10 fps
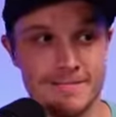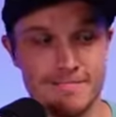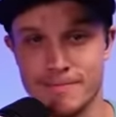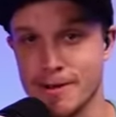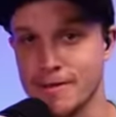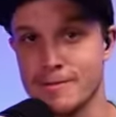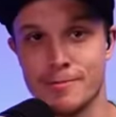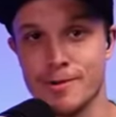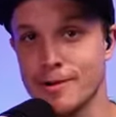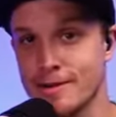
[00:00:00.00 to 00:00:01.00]
doesn't
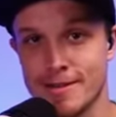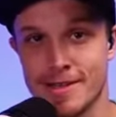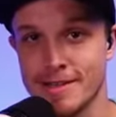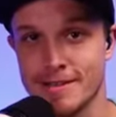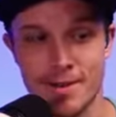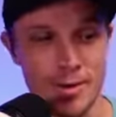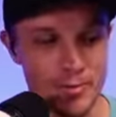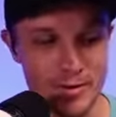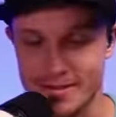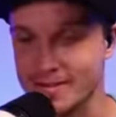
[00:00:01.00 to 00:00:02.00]
work. Like, no
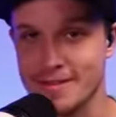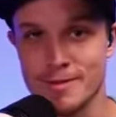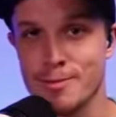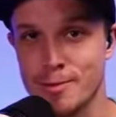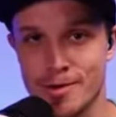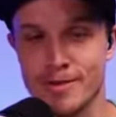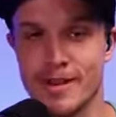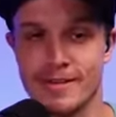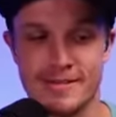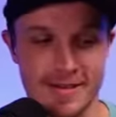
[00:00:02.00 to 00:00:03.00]
business in the world
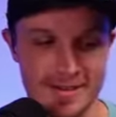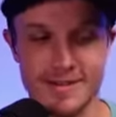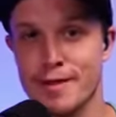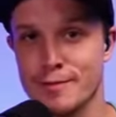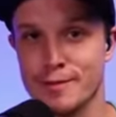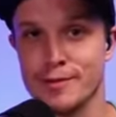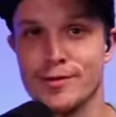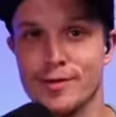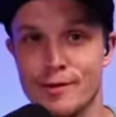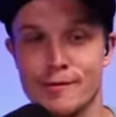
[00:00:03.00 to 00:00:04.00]
that is successful
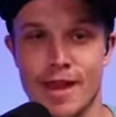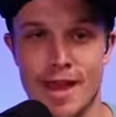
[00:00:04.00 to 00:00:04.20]
serves